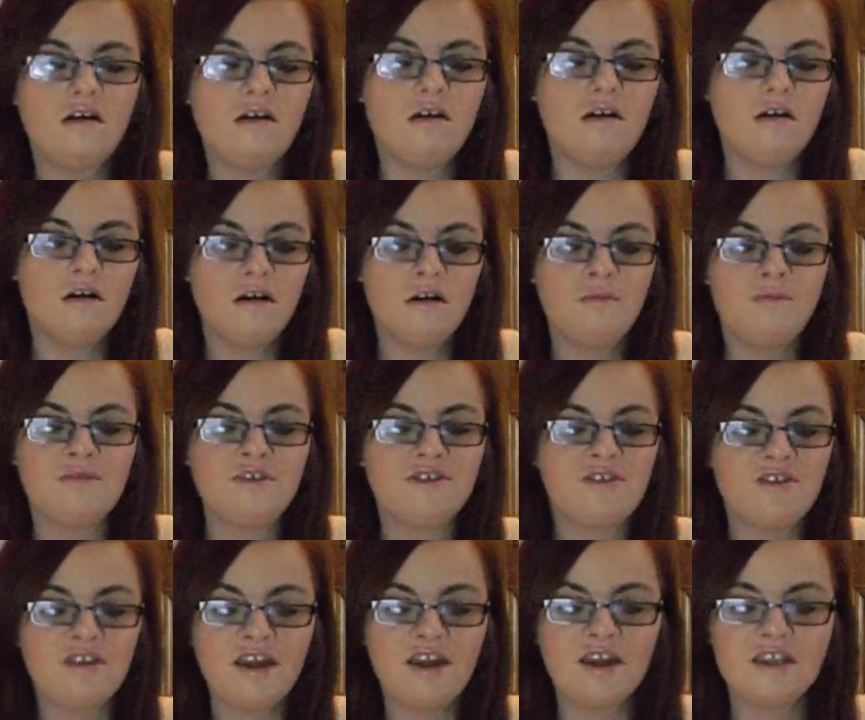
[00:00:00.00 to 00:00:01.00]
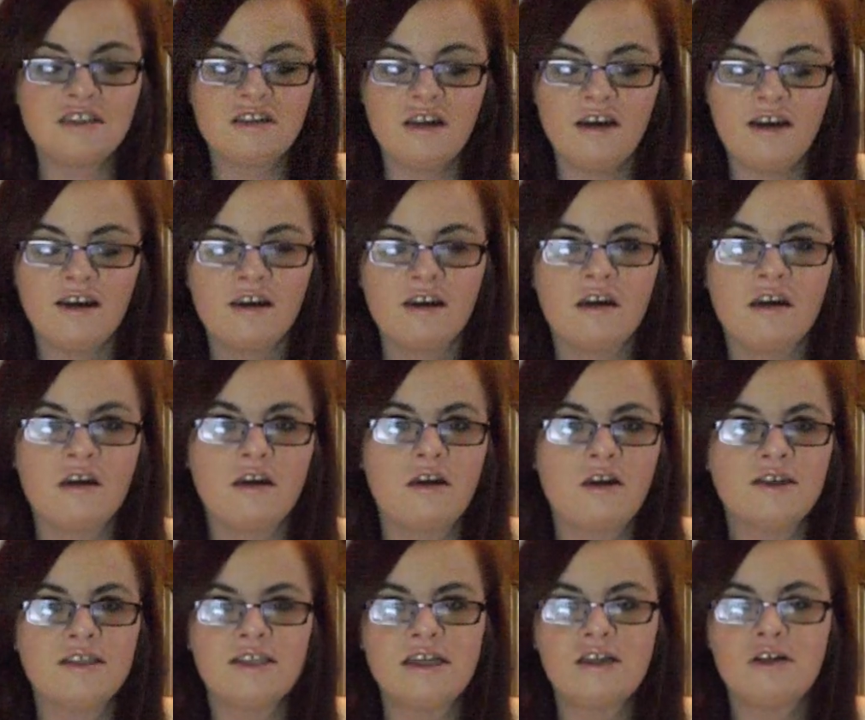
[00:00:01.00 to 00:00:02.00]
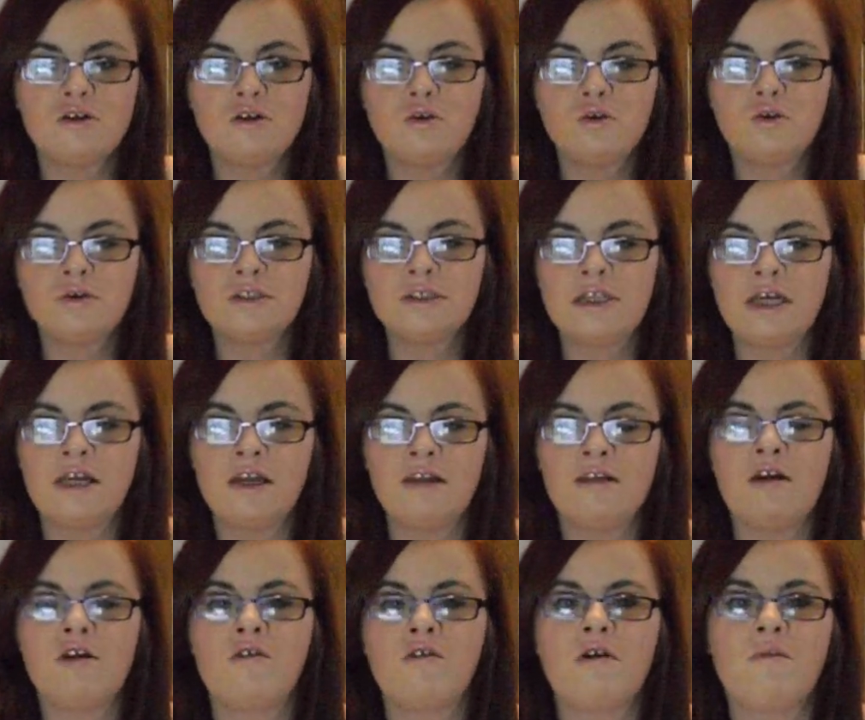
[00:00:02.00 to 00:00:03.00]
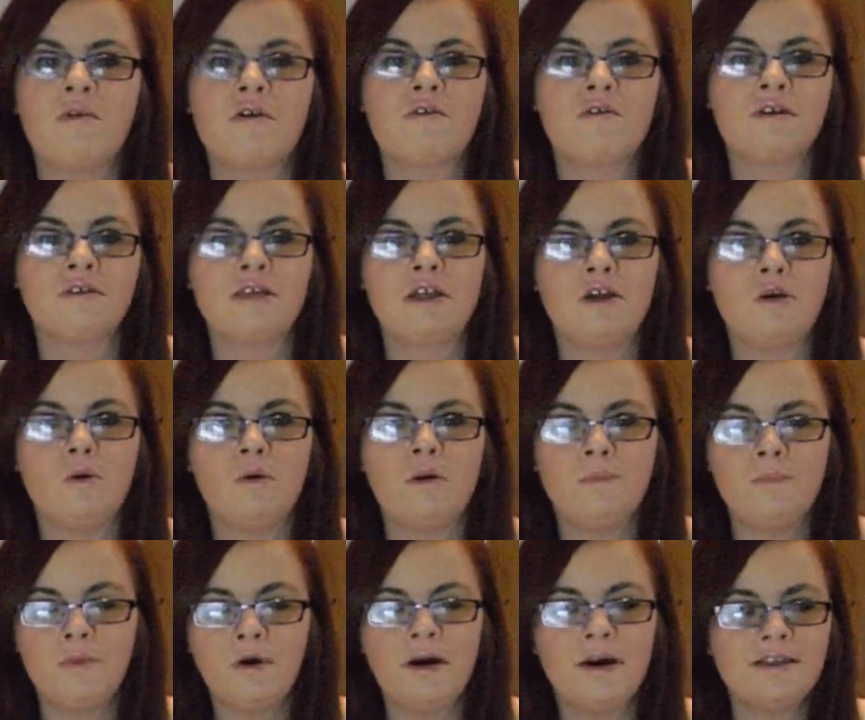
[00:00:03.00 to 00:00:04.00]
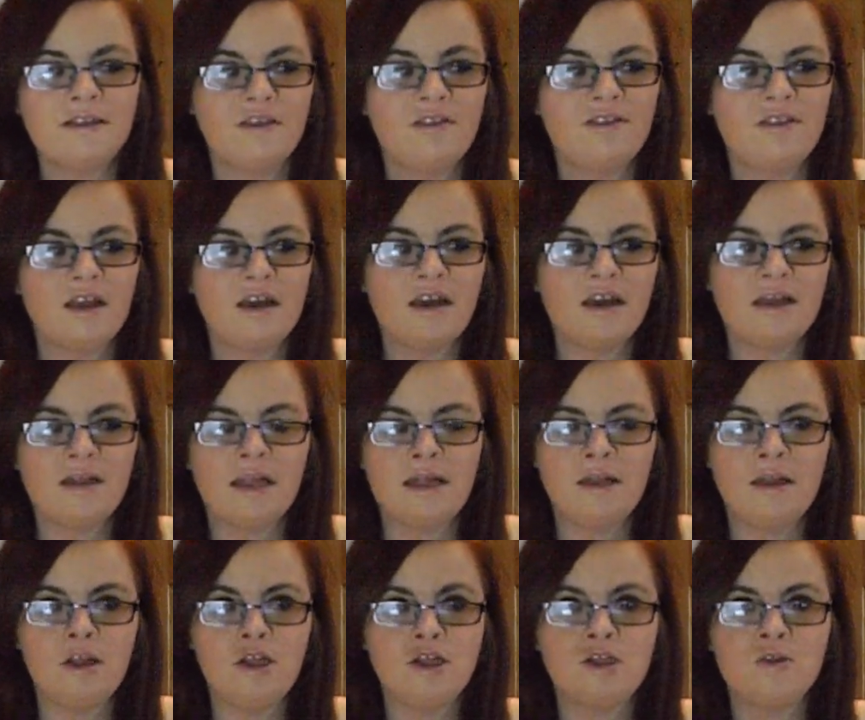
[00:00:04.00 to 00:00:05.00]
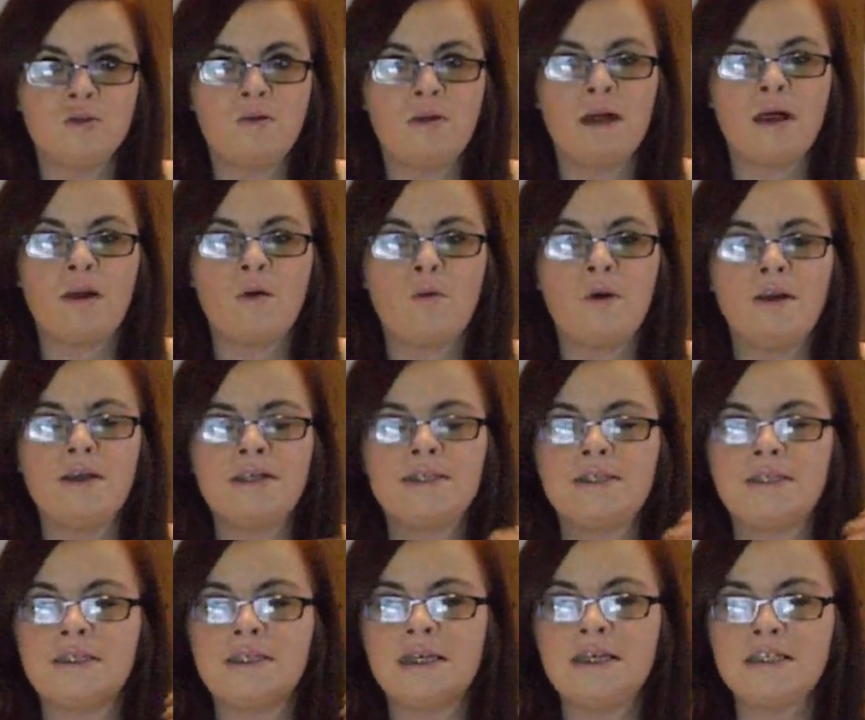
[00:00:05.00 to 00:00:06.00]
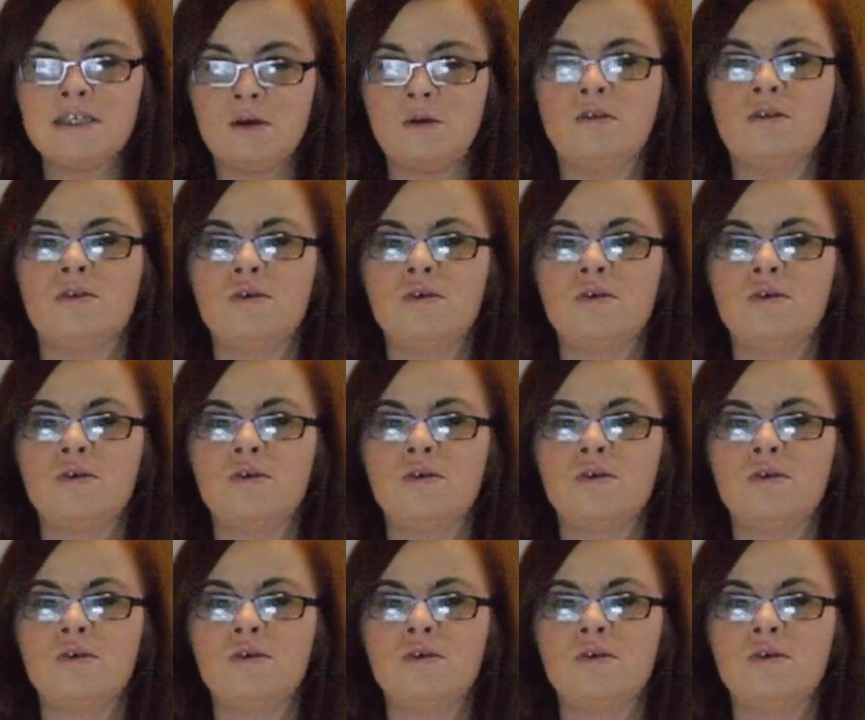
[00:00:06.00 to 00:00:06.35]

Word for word: um, just things like you see in a horse that you don't come across that you want to buy something and then you just like when you see someone's